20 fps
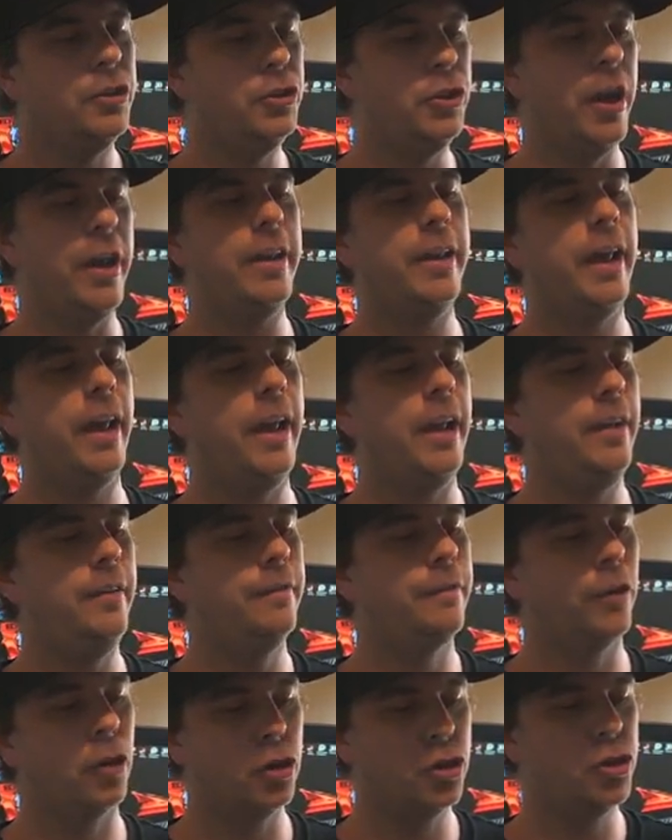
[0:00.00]

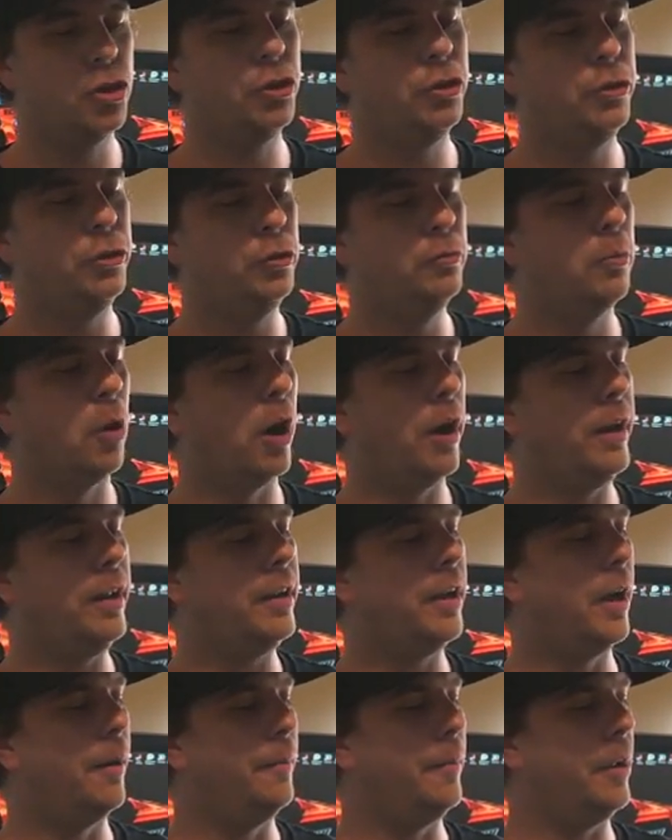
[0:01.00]
JK version 2
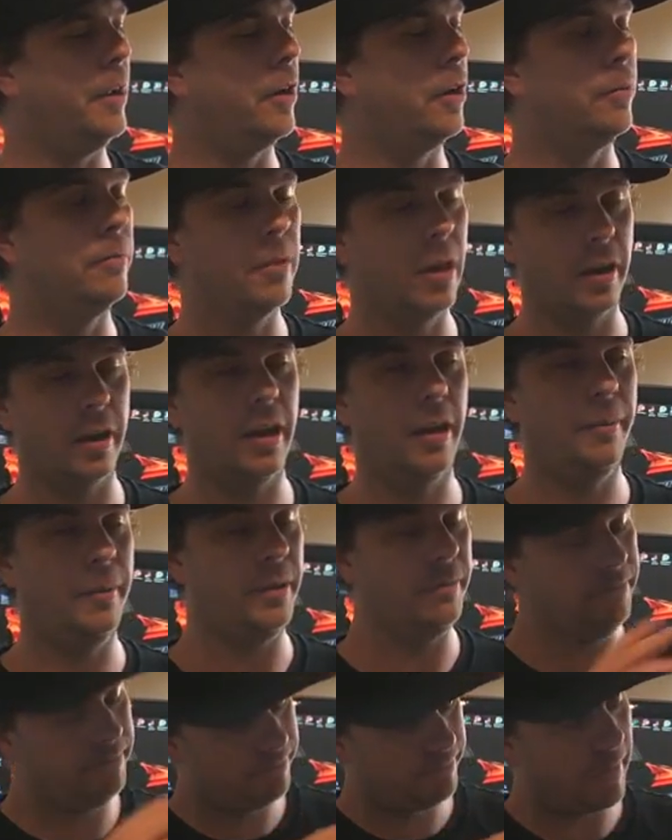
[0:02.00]
body coming.
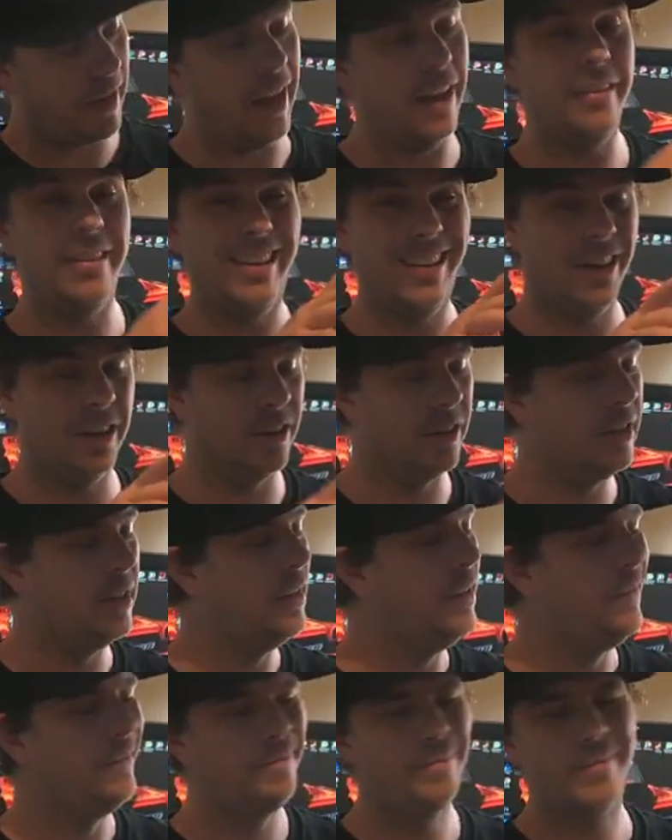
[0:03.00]
I have it here.
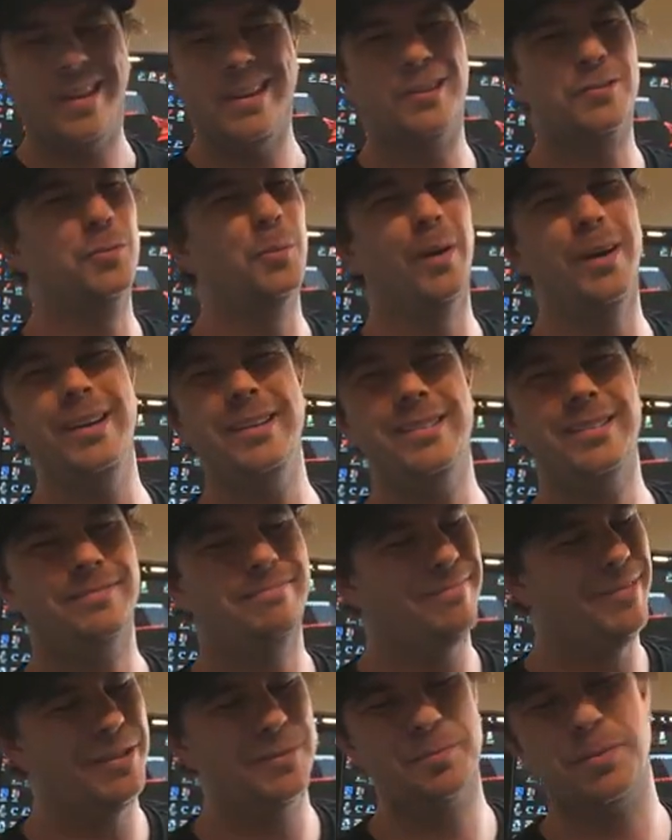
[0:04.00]
It's white,
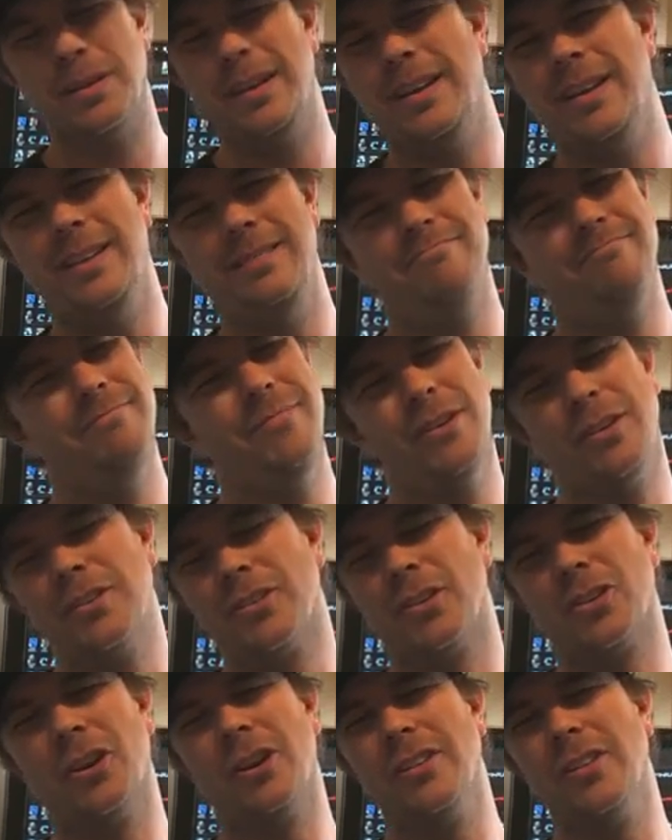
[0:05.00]
it's plain. You
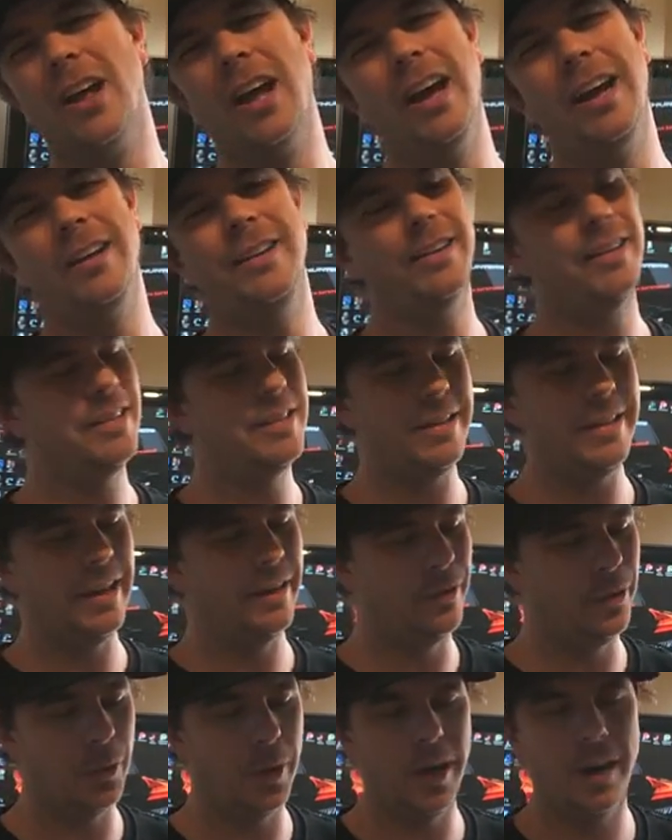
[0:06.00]
can look online, you can
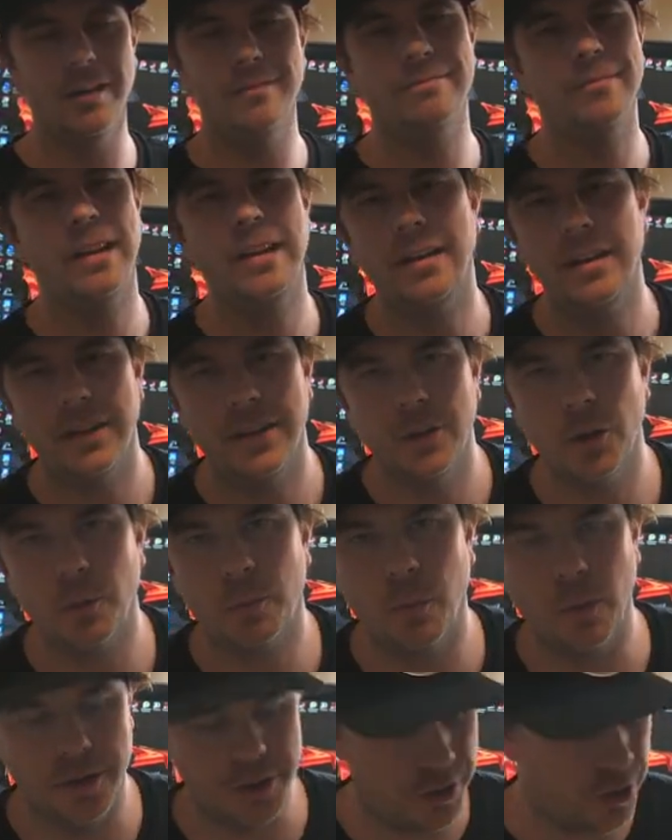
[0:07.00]
see it everywhere.
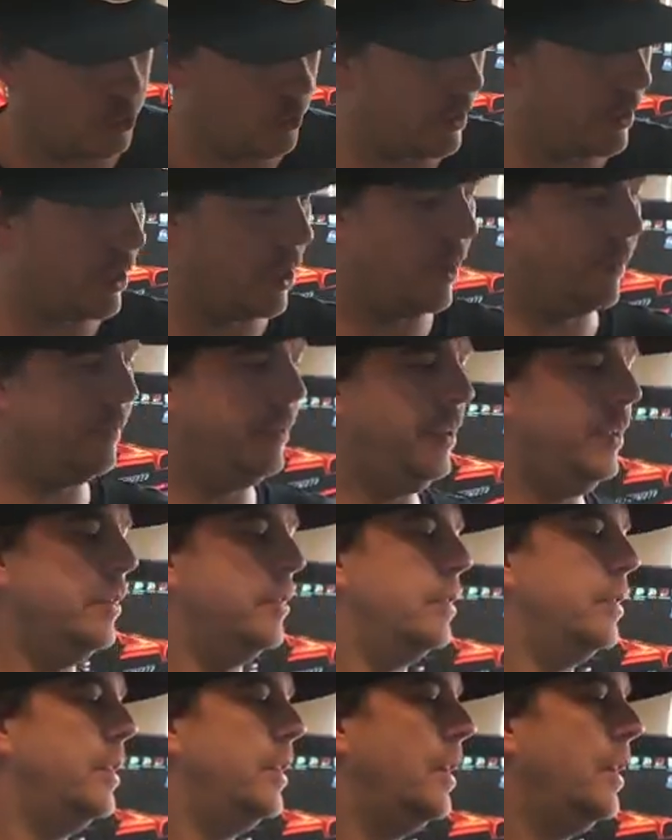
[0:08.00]
No point showing it off to
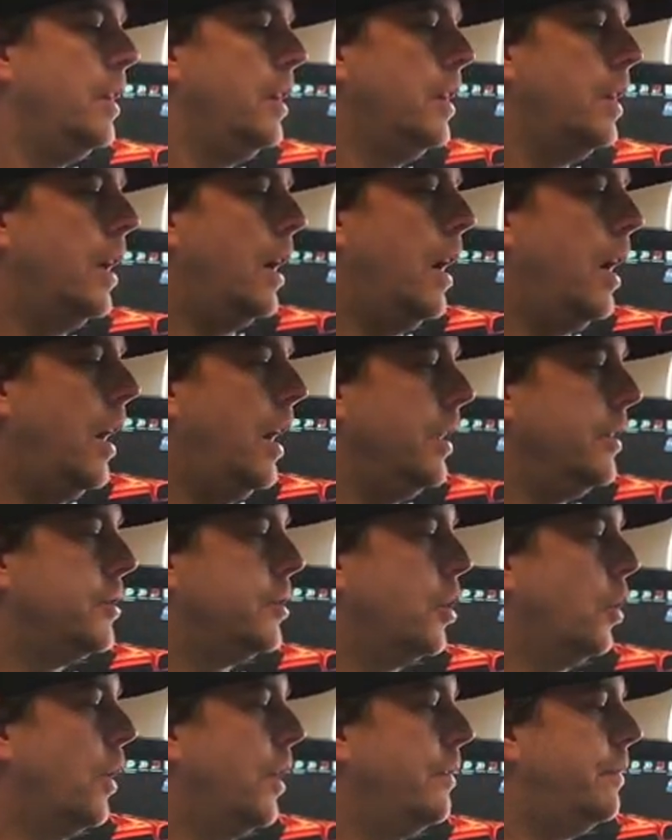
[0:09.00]
you.
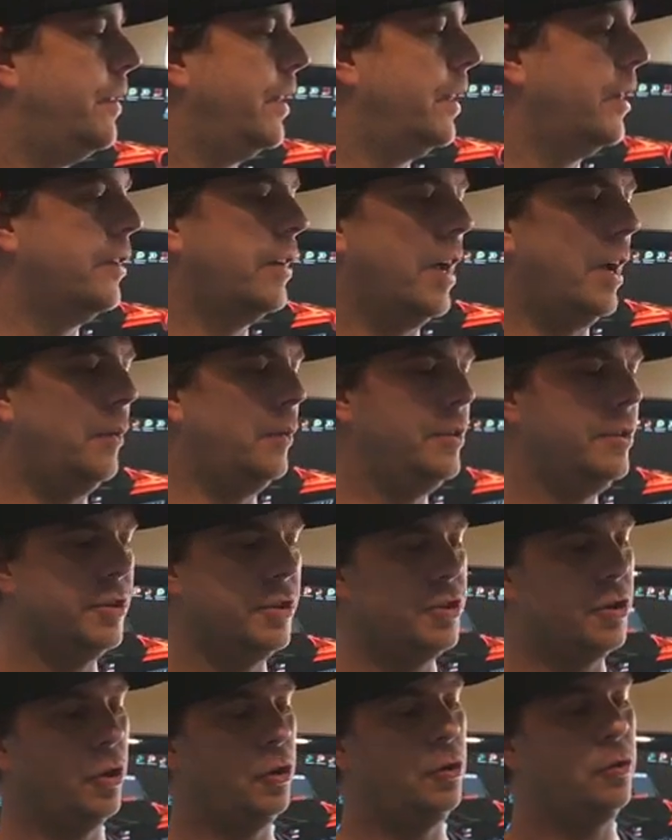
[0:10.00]
So I figured I would
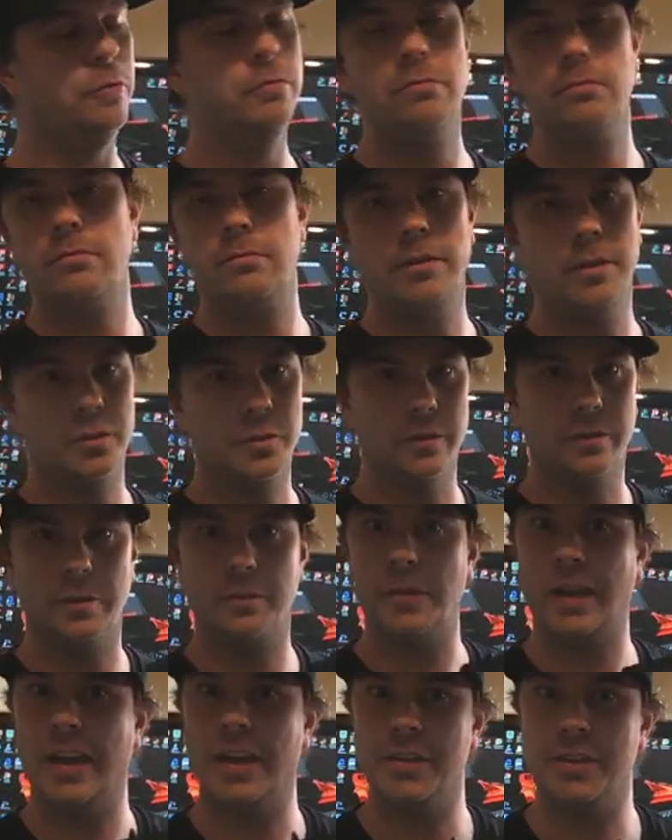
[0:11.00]
just show you this one
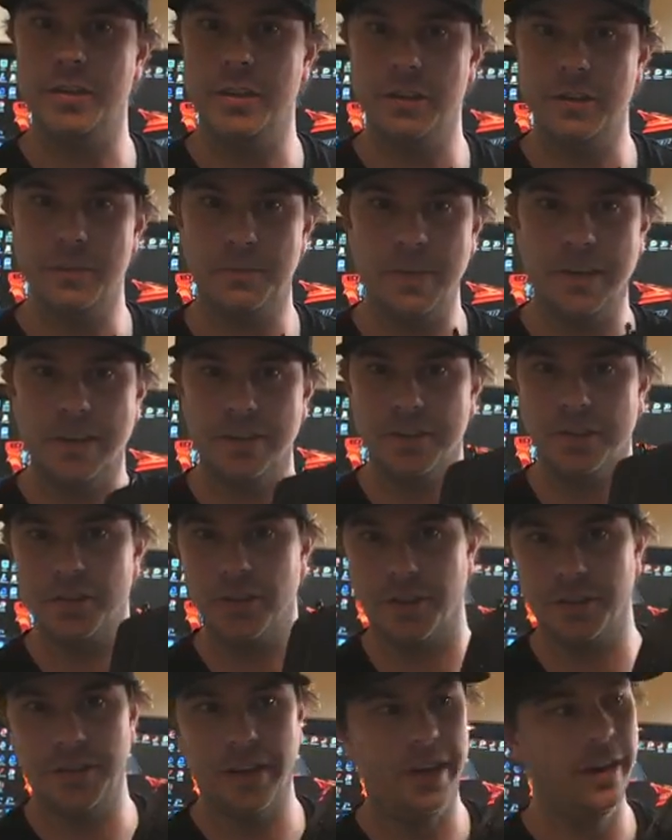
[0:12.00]
from last year's because
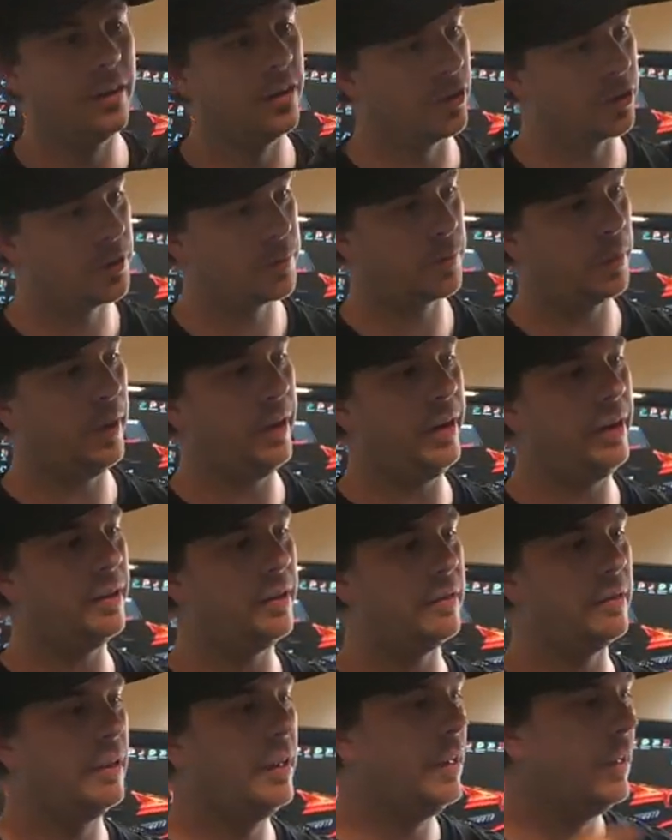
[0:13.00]
it's all done and looks pretty
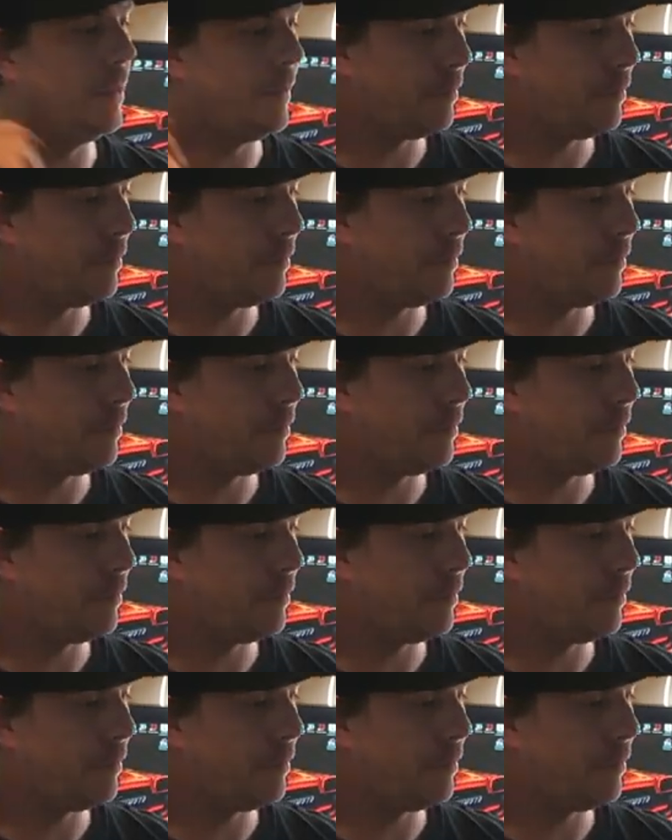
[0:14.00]
and